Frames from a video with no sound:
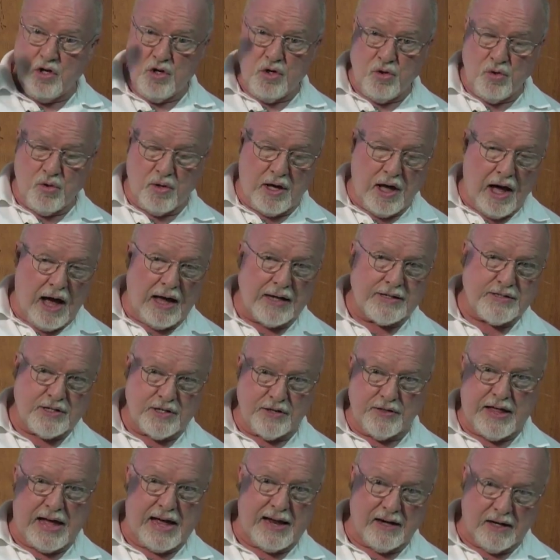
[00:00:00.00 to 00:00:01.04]
who got to
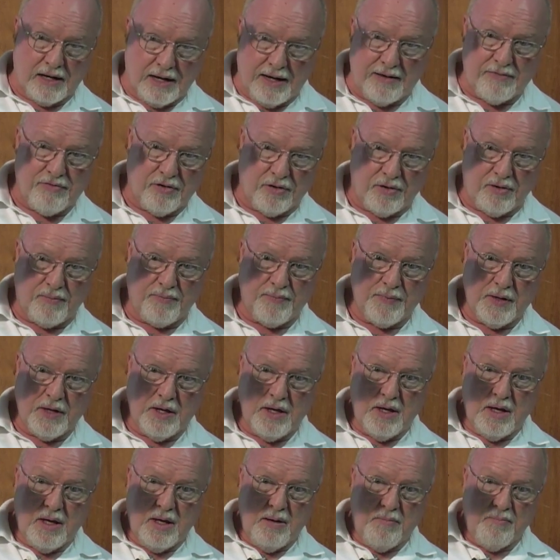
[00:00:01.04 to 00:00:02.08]
that level,
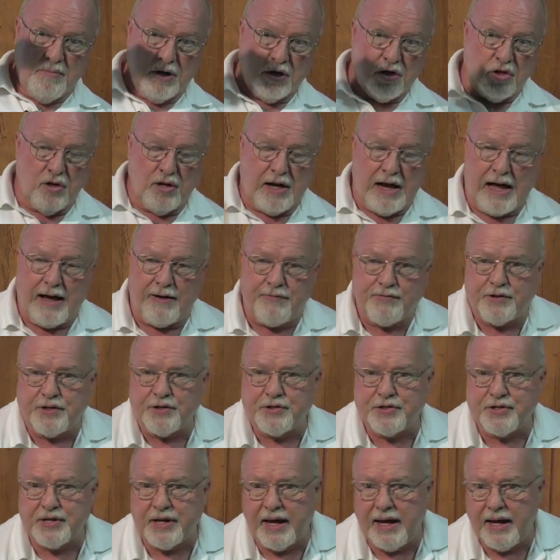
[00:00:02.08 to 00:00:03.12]
but you'd have to
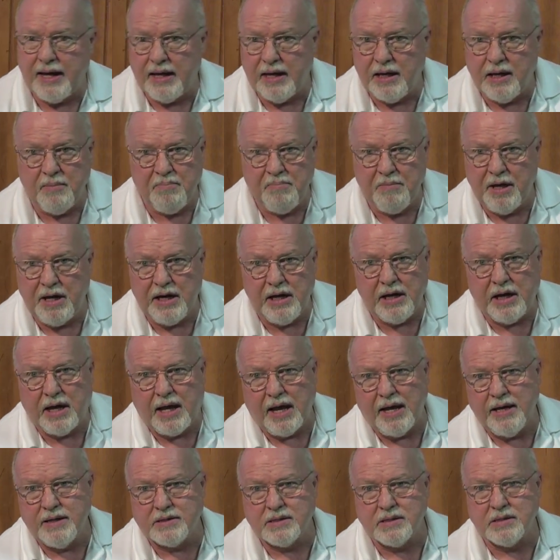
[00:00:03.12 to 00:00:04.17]
say, in many
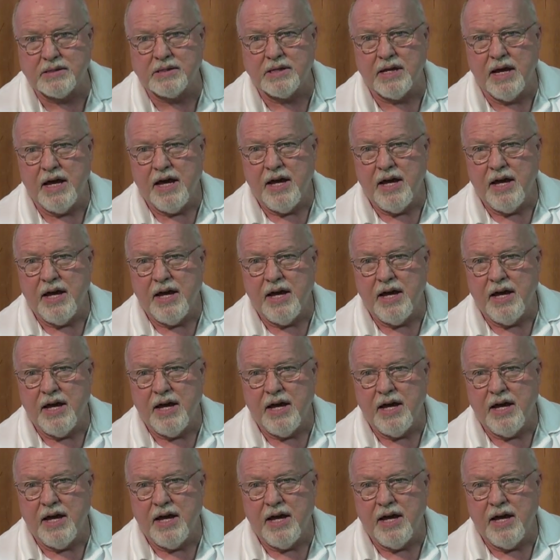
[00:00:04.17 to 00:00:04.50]
cases,